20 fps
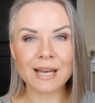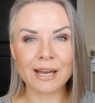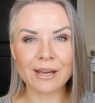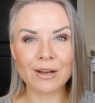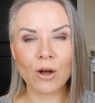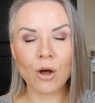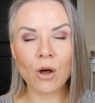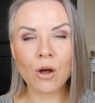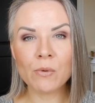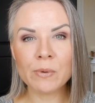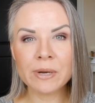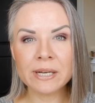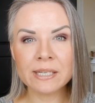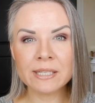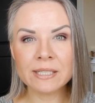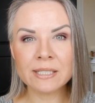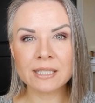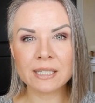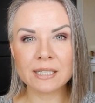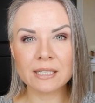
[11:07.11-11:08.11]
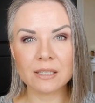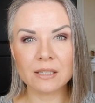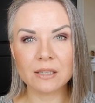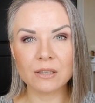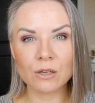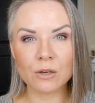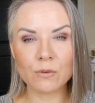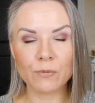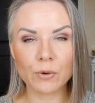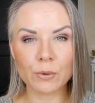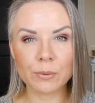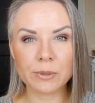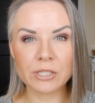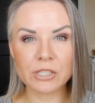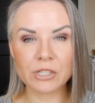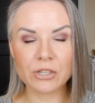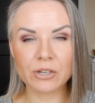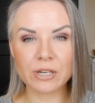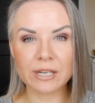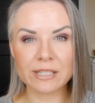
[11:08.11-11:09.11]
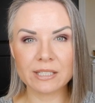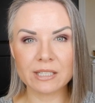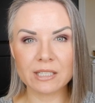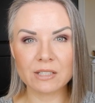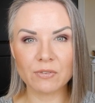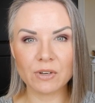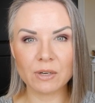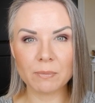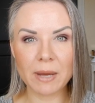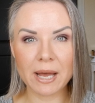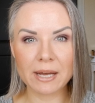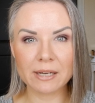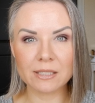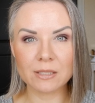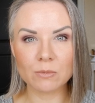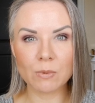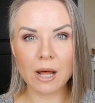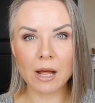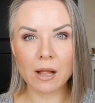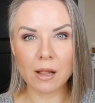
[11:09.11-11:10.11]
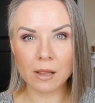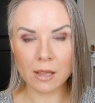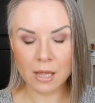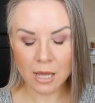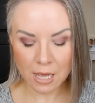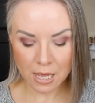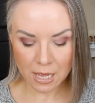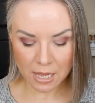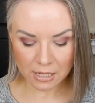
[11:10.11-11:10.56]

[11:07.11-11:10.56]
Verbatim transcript: I always look forward to your guys' feedback as well.